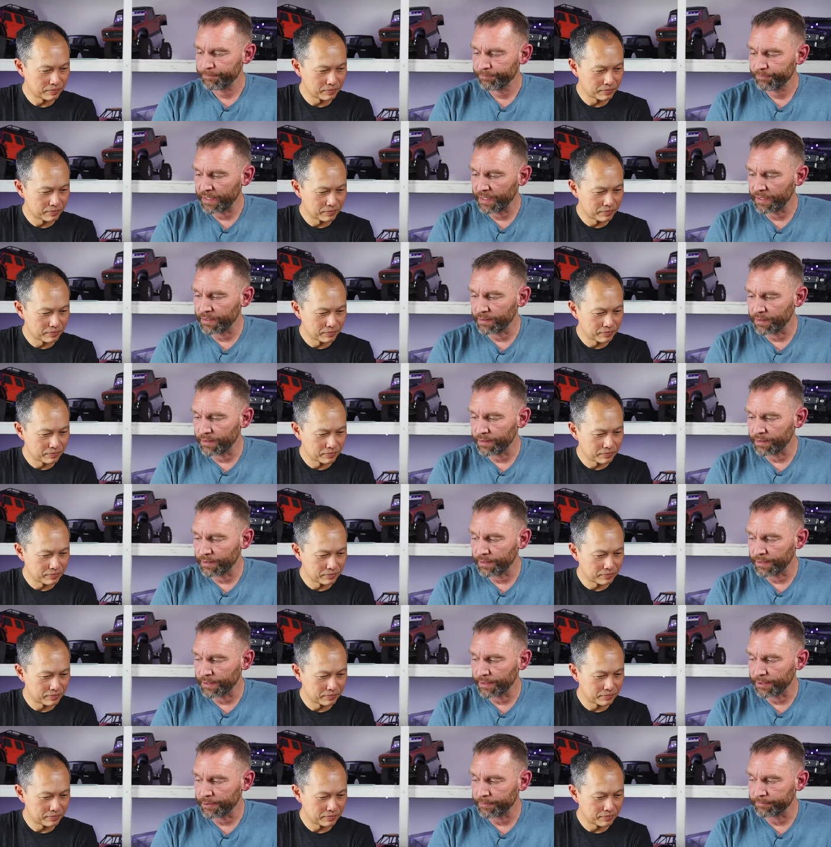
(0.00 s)
Speaker 1: and then
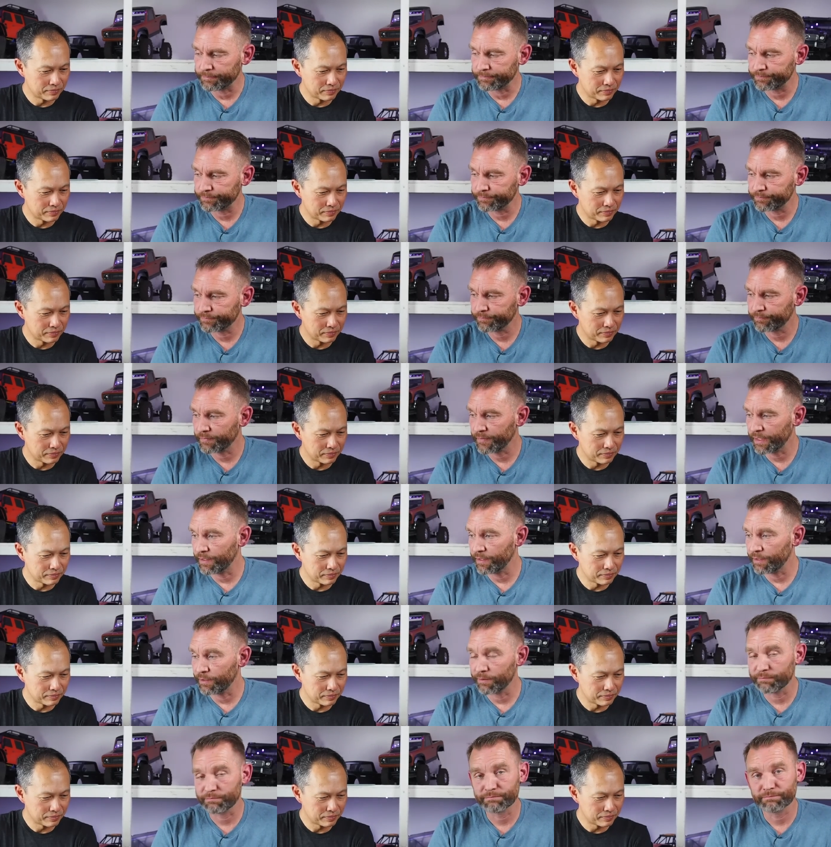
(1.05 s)
um, and then
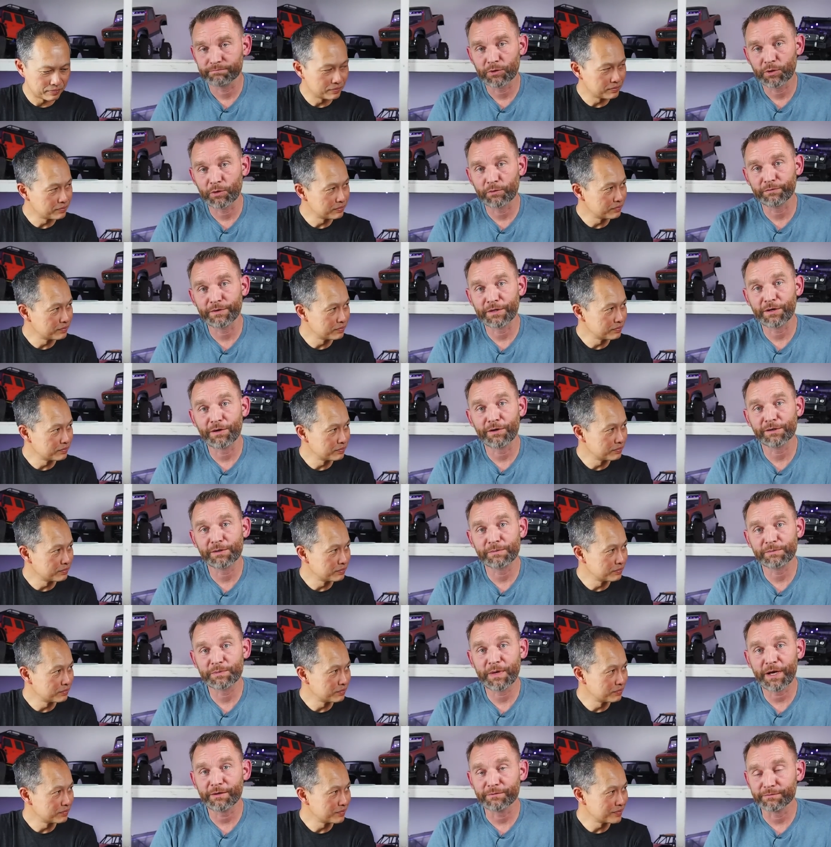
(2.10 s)
hopefully it all comes
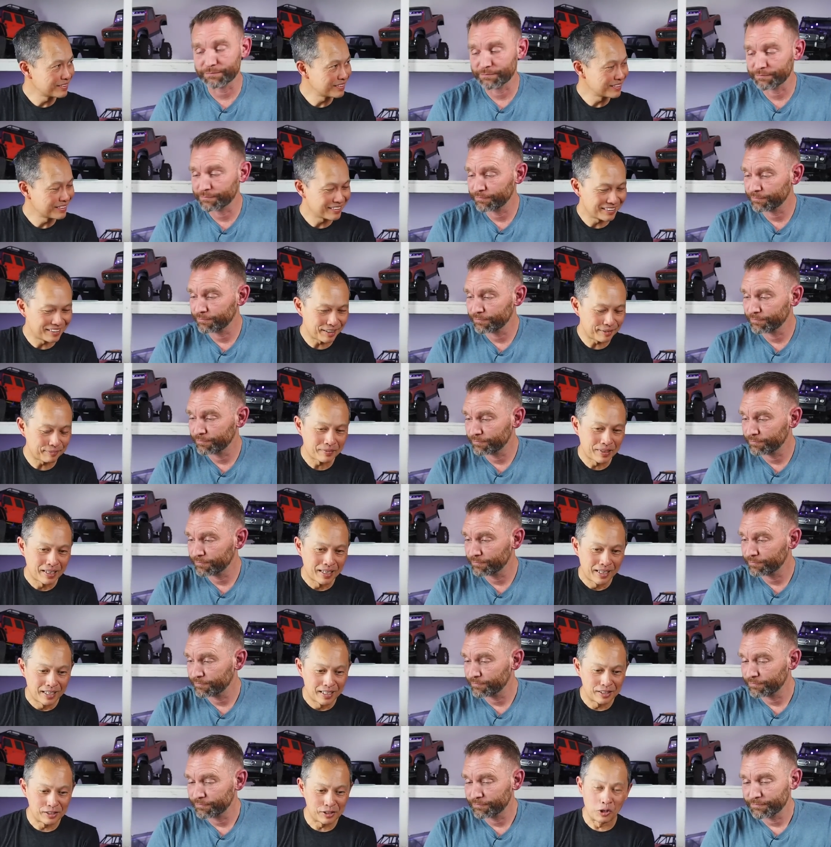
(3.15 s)
out.
Speaker 2: Yep.
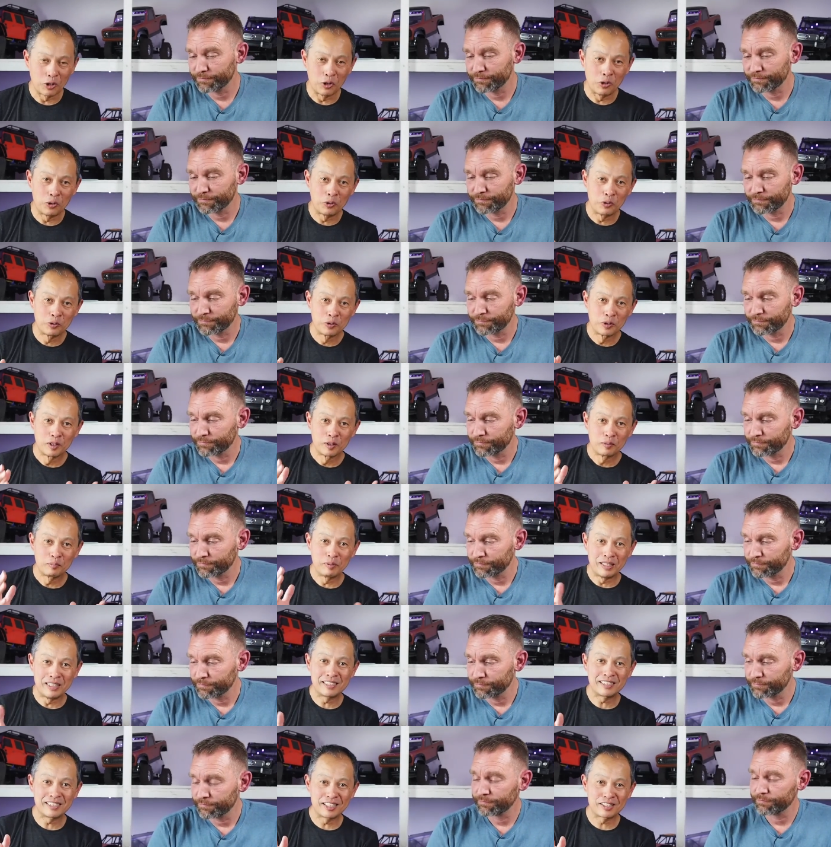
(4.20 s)
So
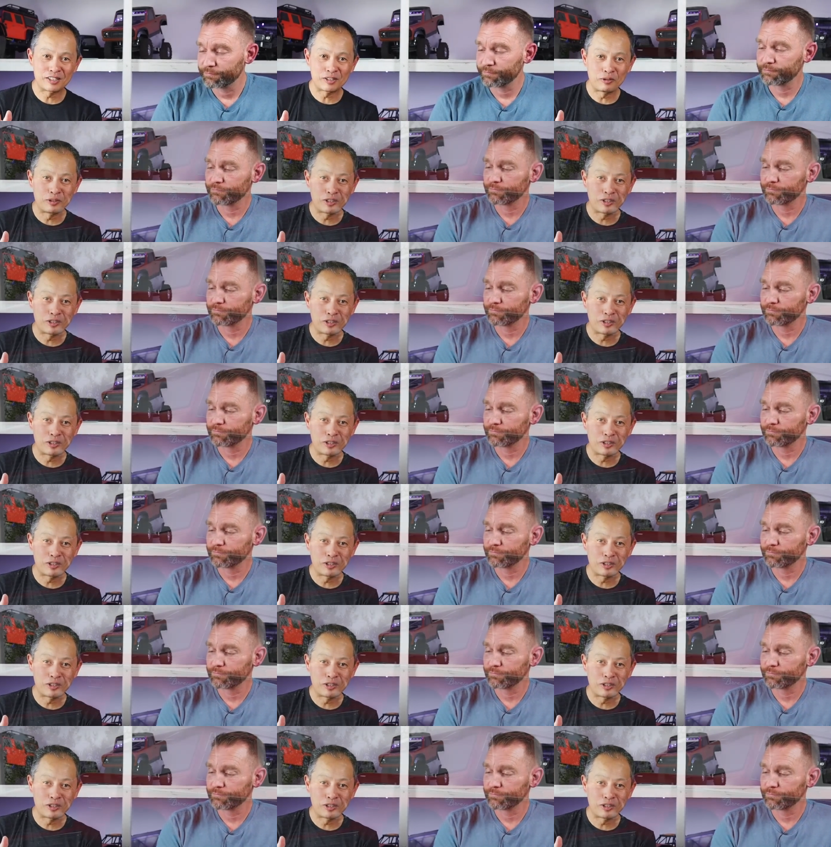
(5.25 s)
please let us know in the